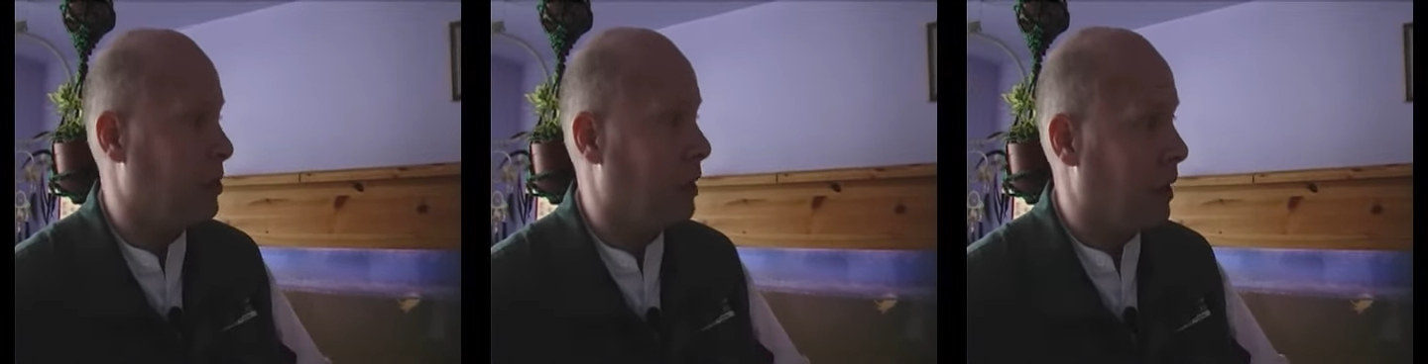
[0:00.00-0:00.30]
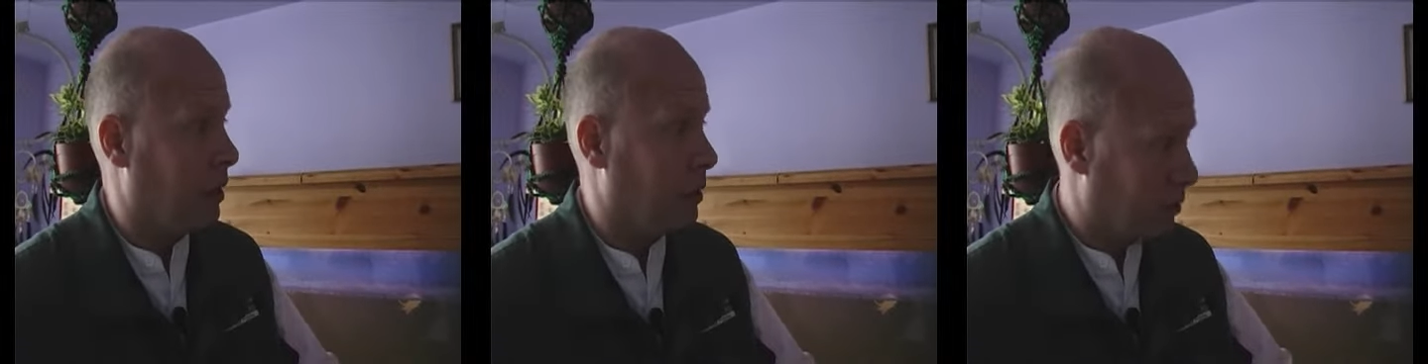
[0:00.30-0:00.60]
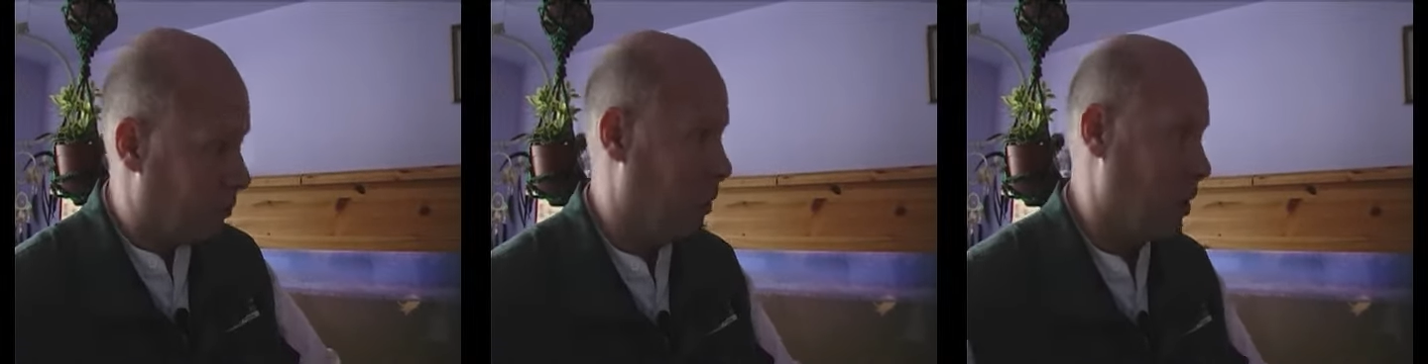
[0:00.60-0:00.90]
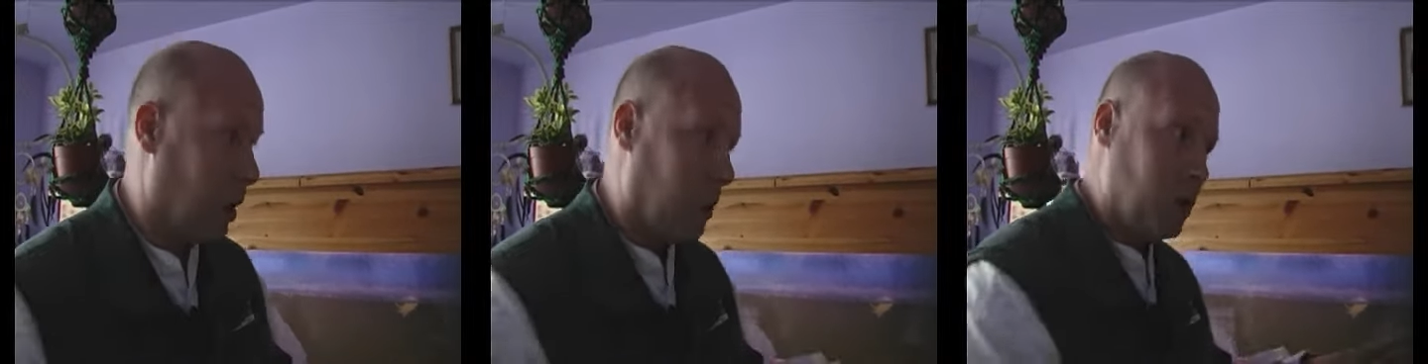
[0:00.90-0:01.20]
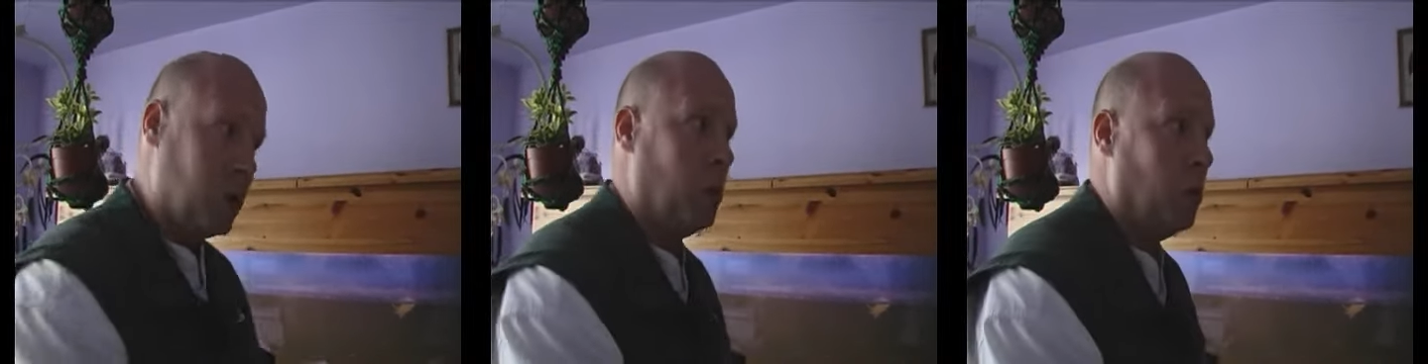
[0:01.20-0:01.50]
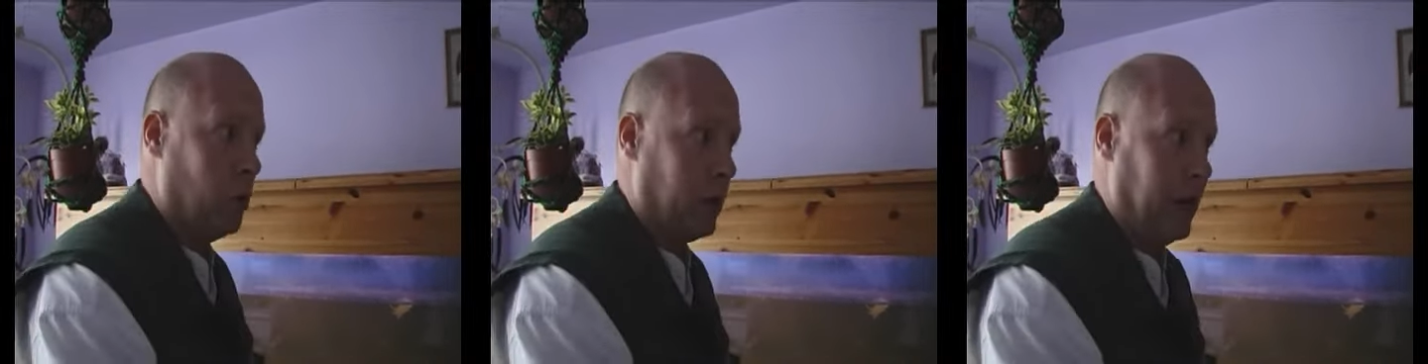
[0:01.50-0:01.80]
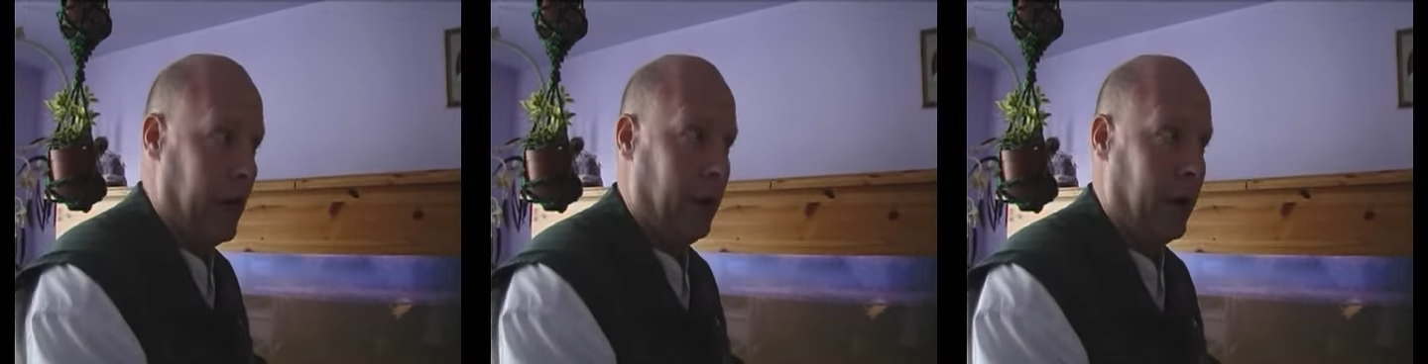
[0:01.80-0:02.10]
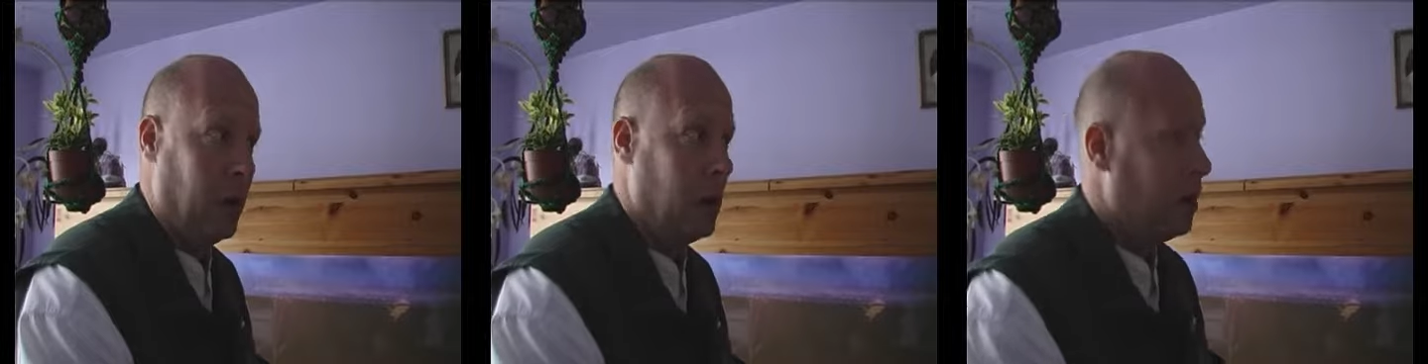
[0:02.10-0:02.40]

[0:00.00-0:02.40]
so then when you go onto the walking area